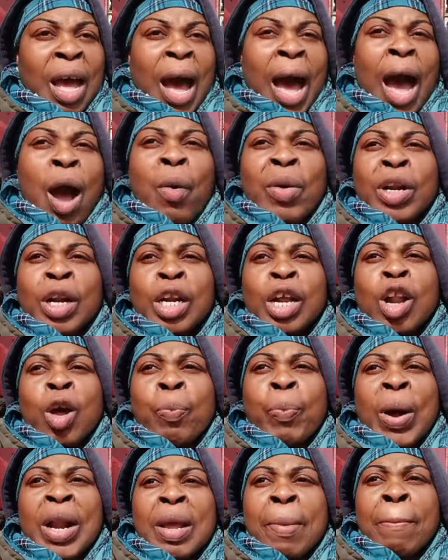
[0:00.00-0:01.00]
I only lay
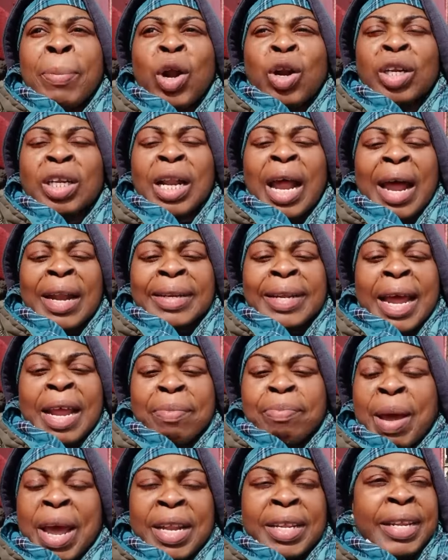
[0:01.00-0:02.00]
down upon him blood clot, dead
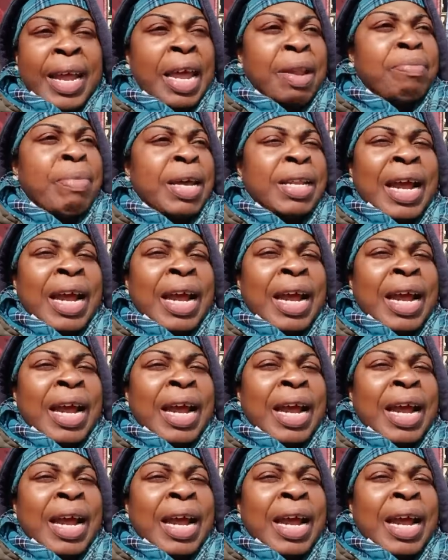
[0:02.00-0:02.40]
bed, a dead,